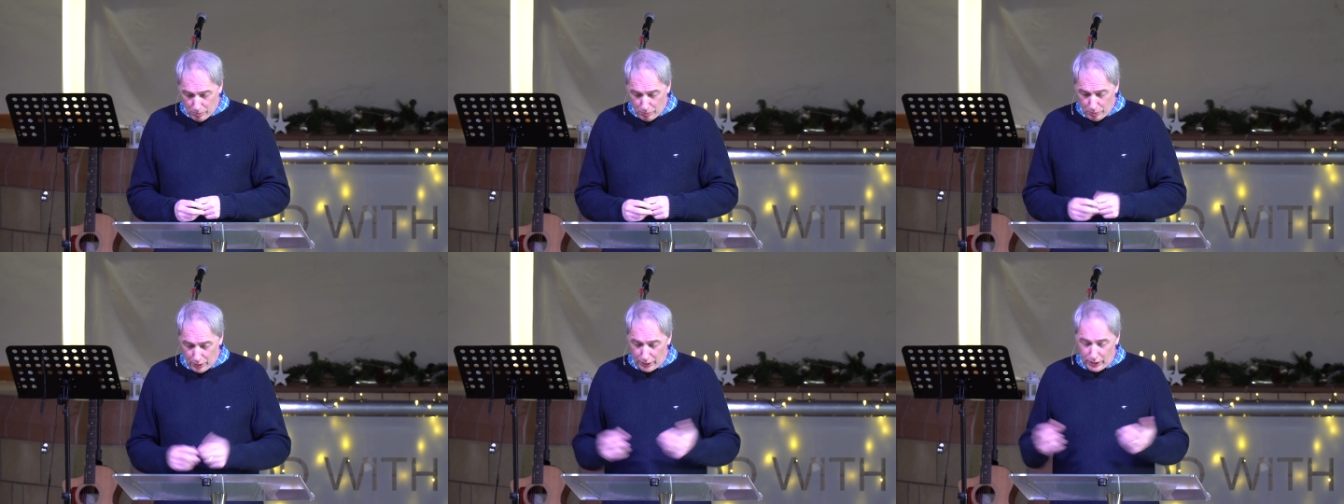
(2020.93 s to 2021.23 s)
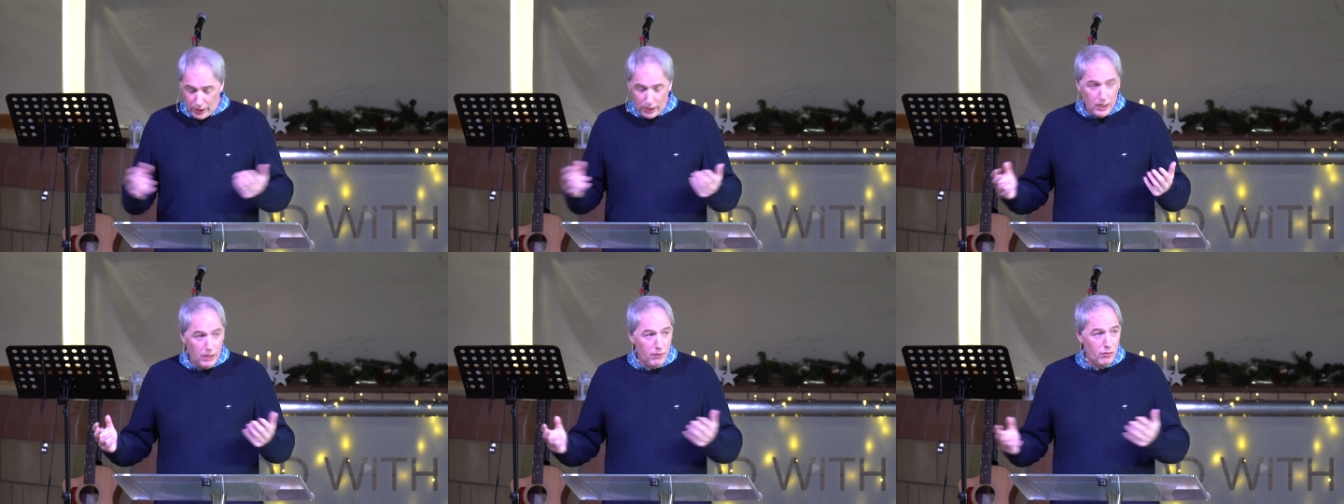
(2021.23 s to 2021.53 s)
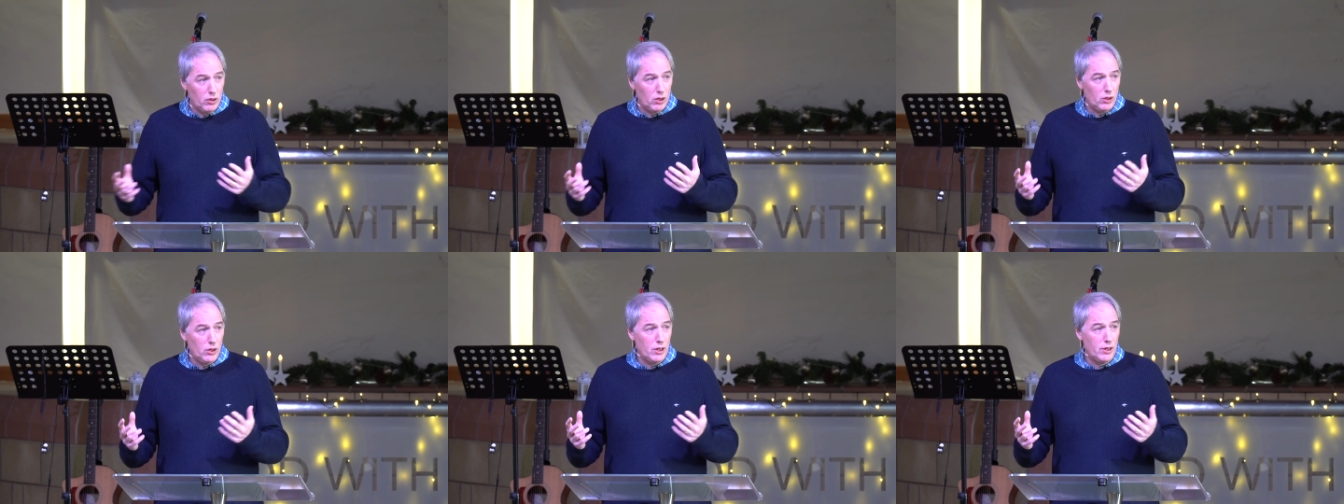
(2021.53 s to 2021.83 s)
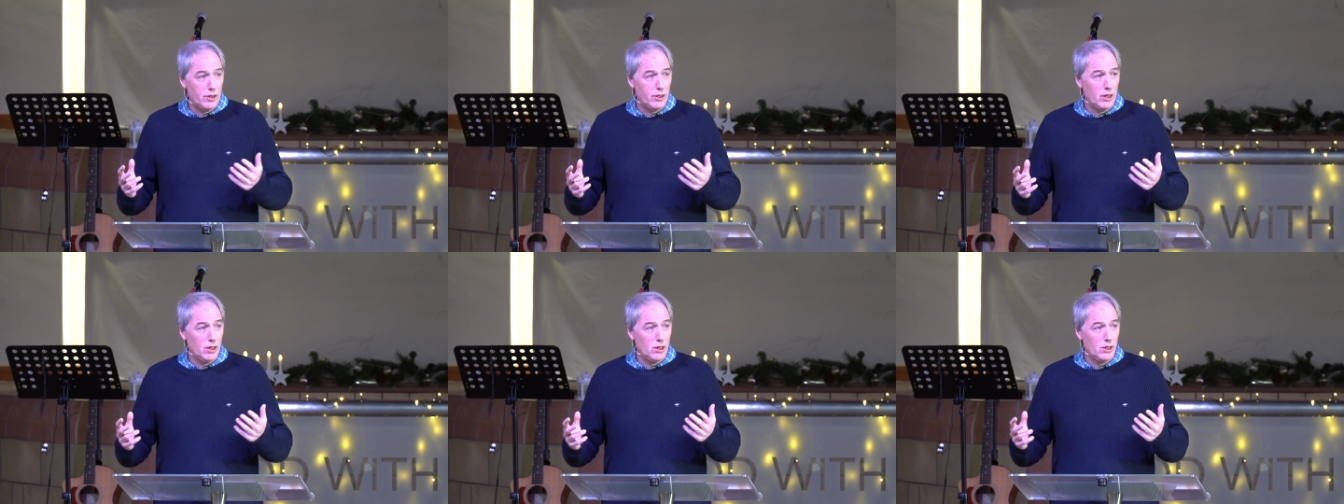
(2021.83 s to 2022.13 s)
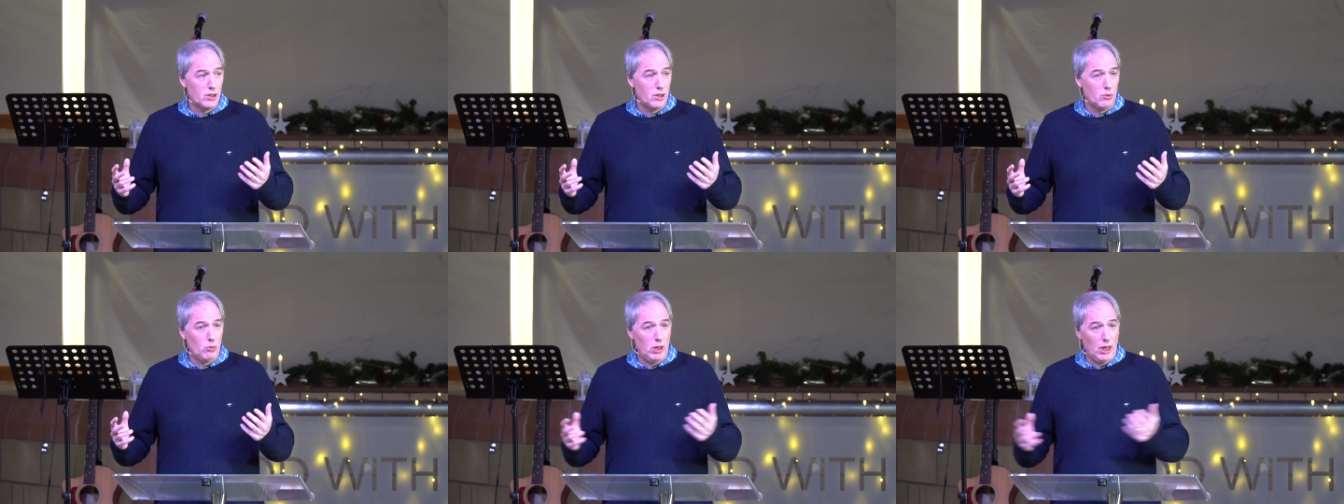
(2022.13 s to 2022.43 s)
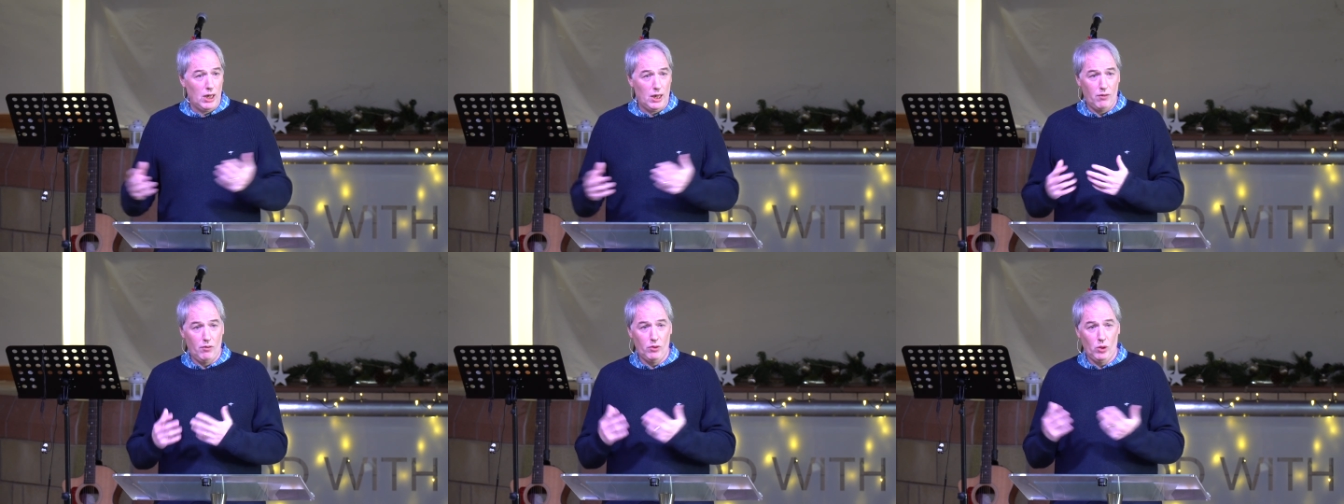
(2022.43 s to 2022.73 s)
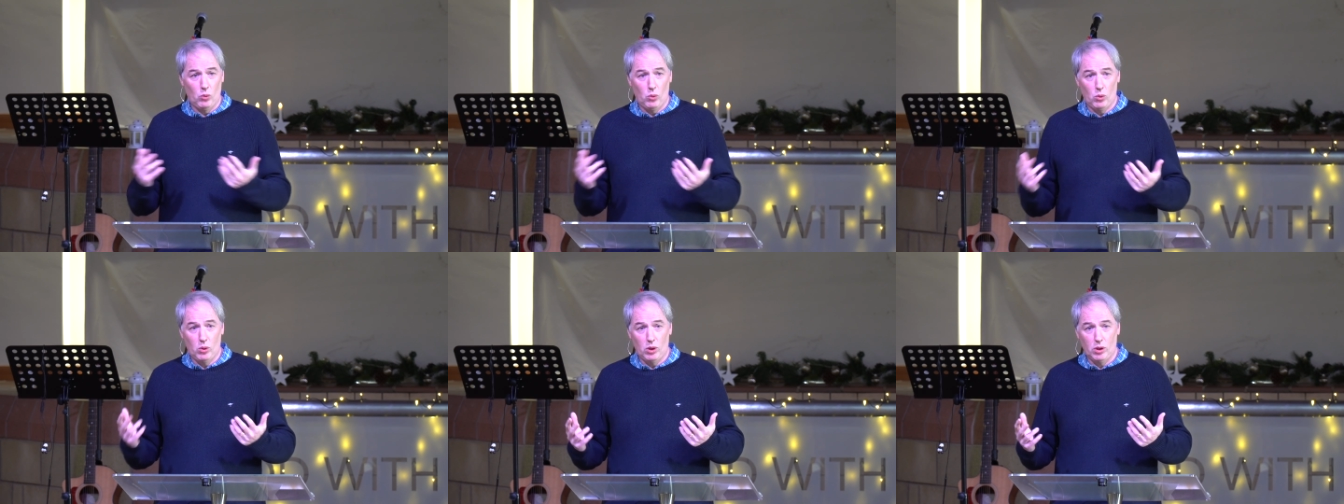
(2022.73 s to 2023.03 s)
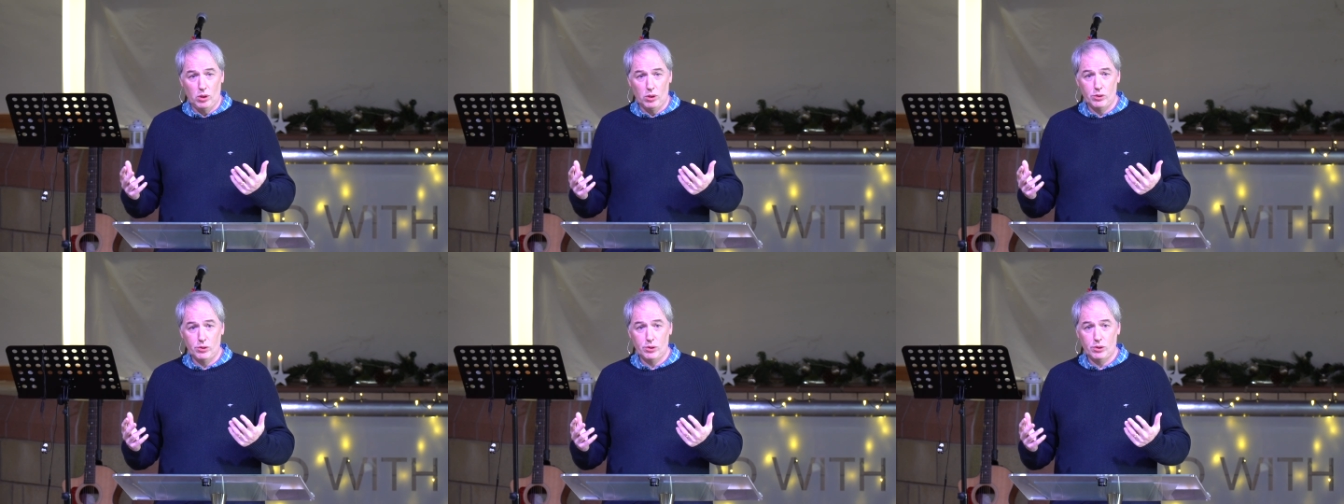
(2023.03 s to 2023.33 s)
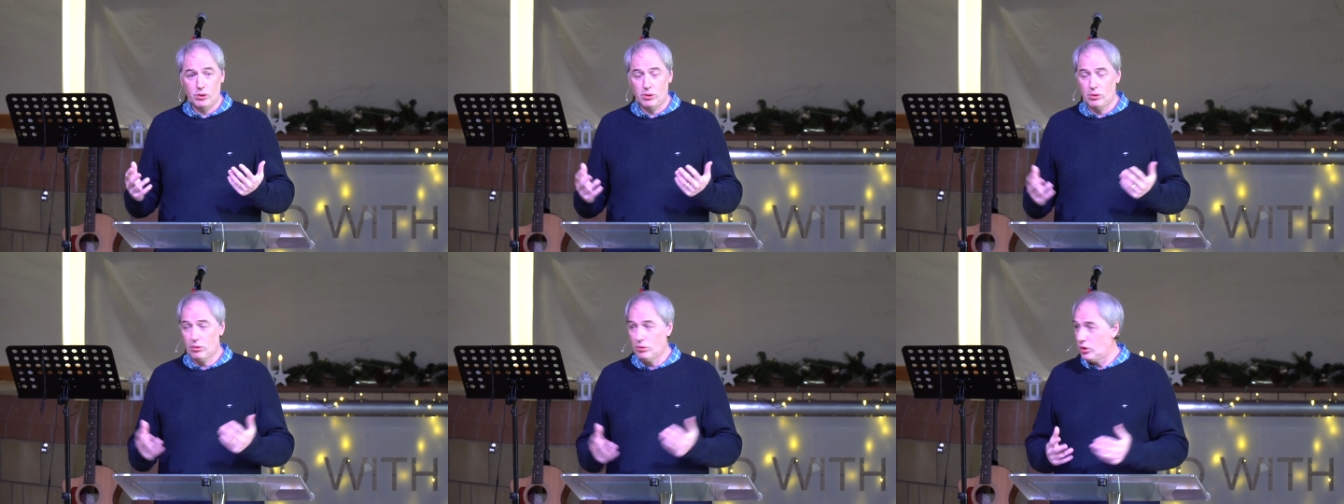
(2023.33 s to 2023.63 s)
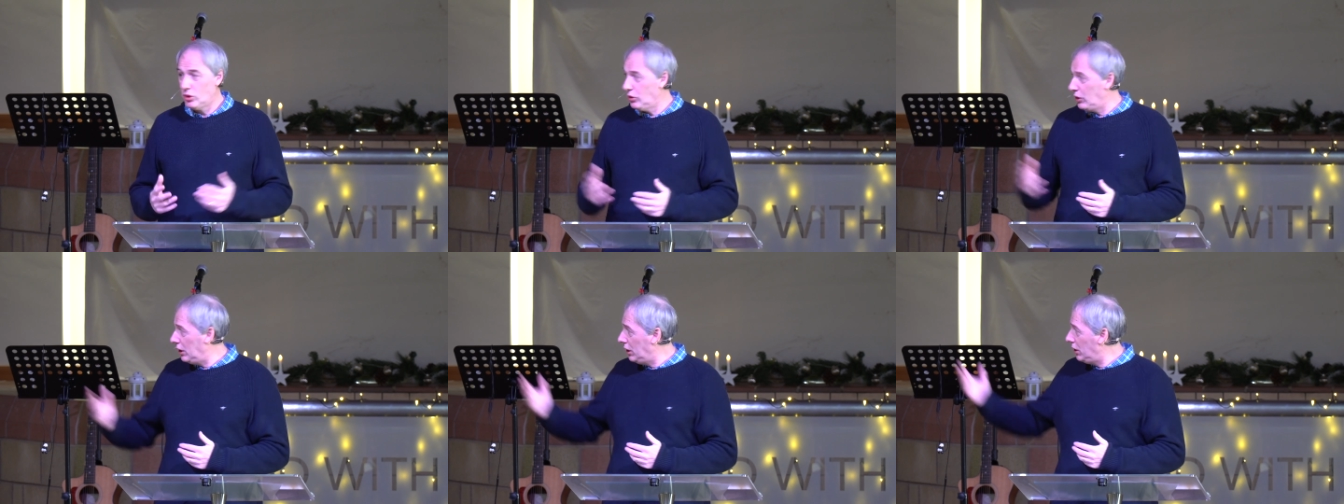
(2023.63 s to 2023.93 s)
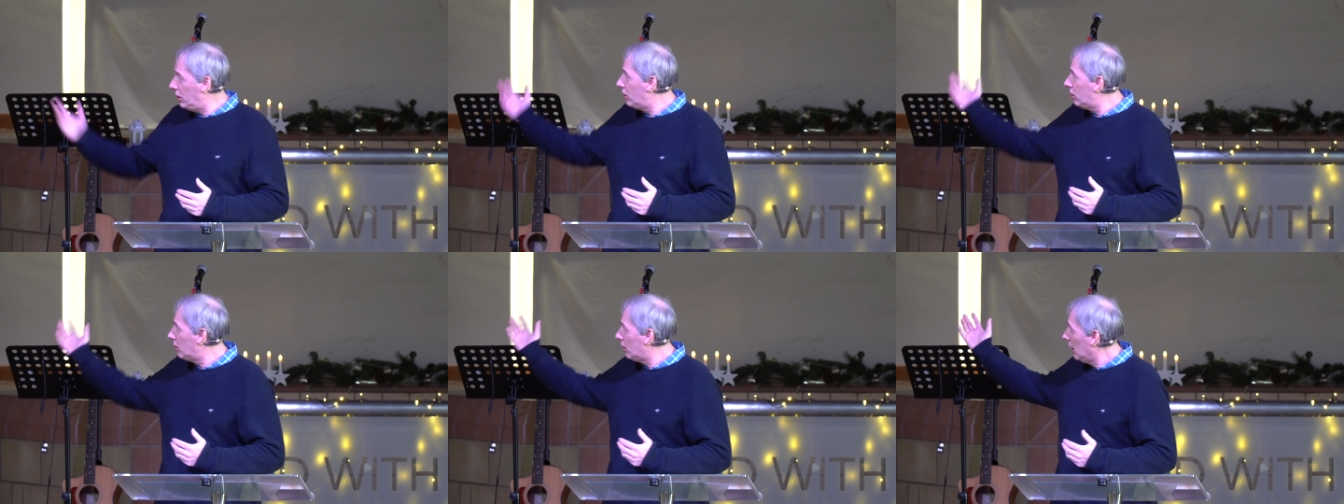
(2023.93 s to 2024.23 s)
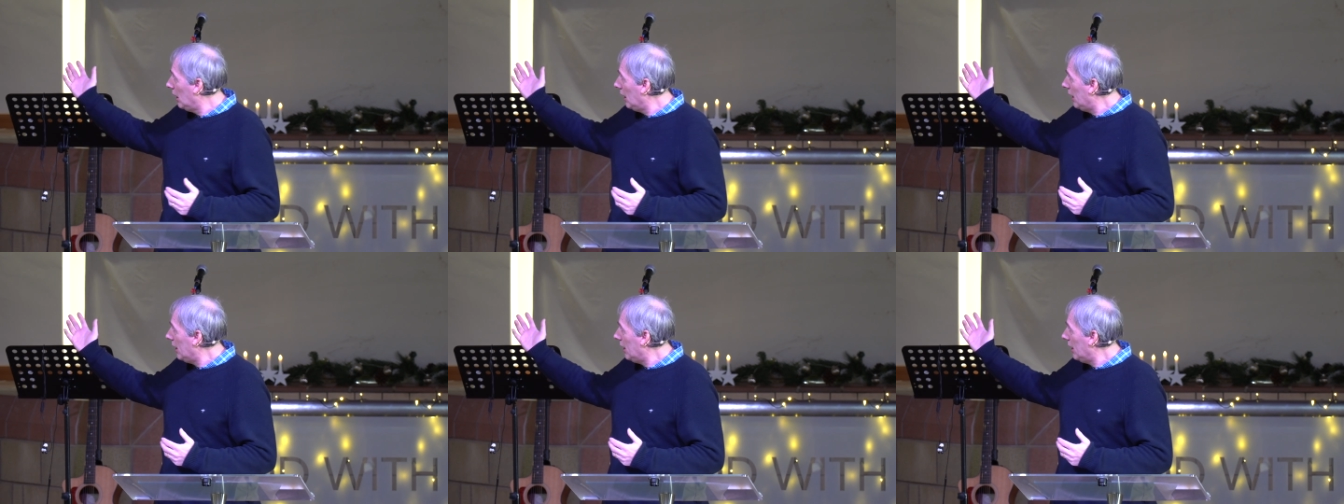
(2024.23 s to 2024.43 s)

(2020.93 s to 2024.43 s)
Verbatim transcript: but I think even on the things that we have on the walls, so these